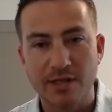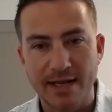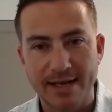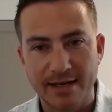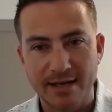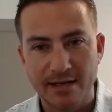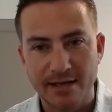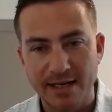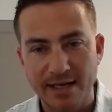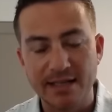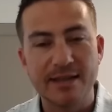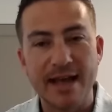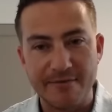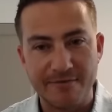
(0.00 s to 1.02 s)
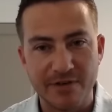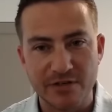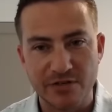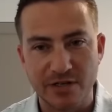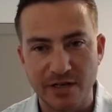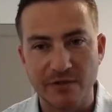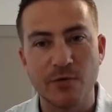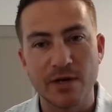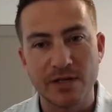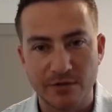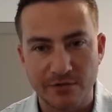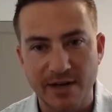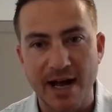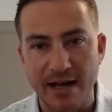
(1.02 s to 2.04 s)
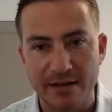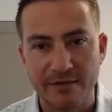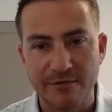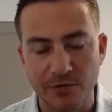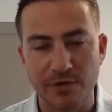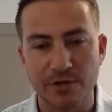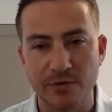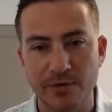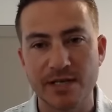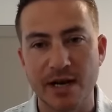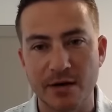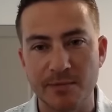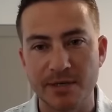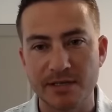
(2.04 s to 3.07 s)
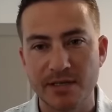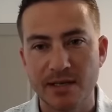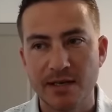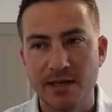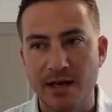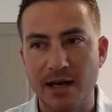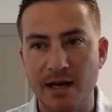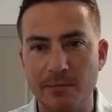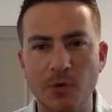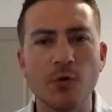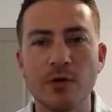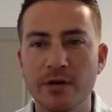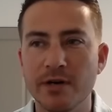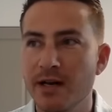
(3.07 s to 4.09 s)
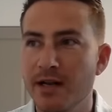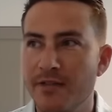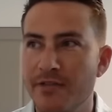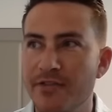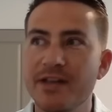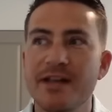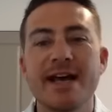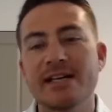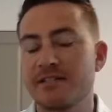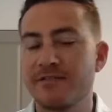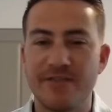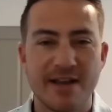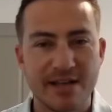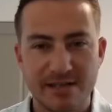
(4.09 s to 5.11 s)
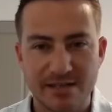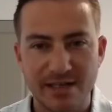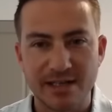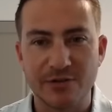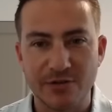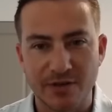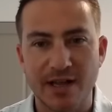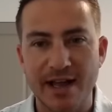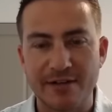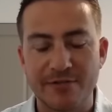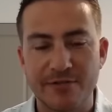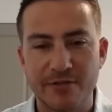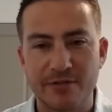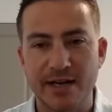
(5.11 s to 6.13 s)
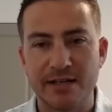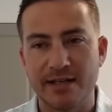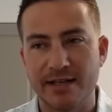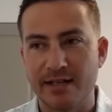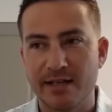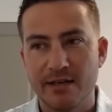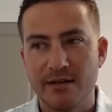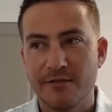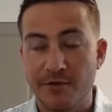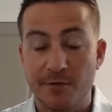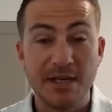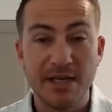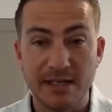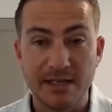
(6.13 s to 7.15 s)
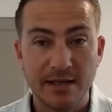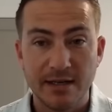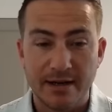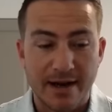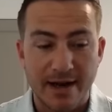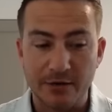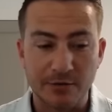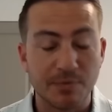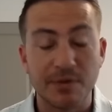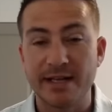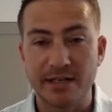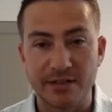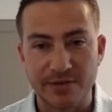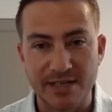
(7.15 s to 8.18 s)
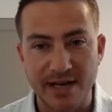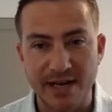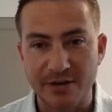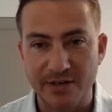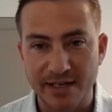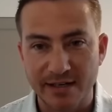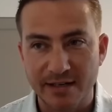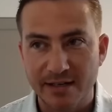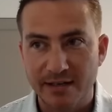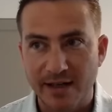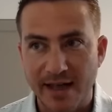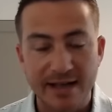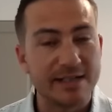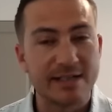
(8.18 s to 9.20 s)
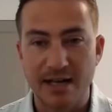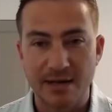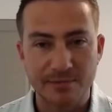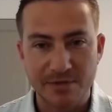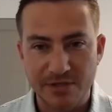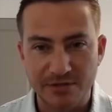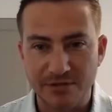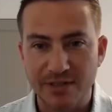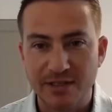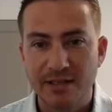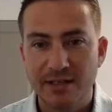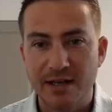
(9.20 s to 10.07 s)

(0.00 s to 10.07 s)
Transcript: like in that vision of what you've got for your retirement? Or the next phase in your life, right? Like for me, I don't plan on retiring anytime soon.